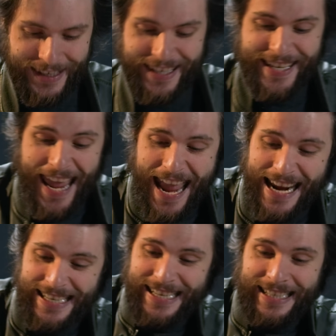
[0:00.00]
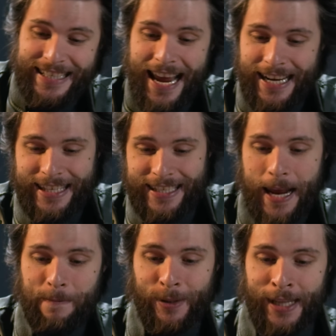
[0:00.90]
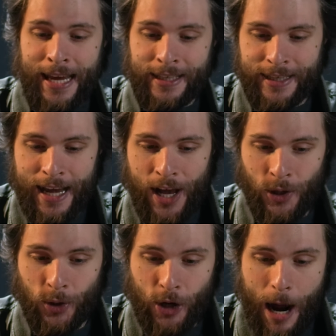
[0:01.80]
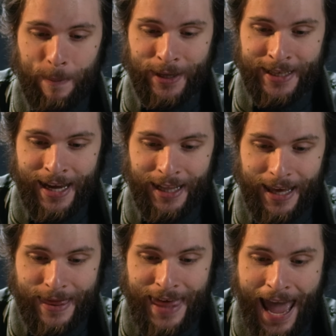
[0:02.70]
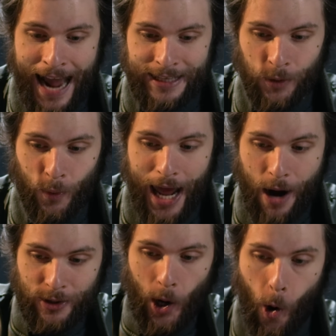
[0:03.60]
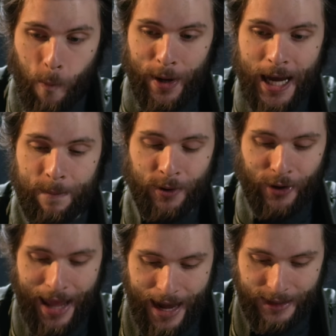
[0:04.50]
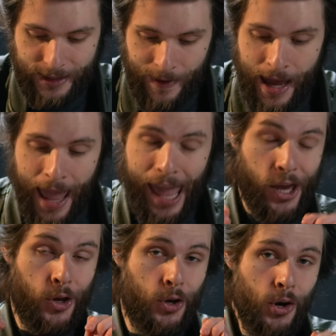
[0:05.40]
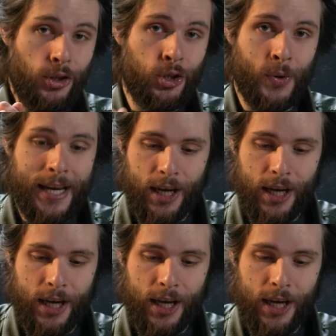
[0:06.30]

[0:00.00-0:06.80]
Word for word: stay at the exact same place. So drop it like that without opening up your hands. A good trick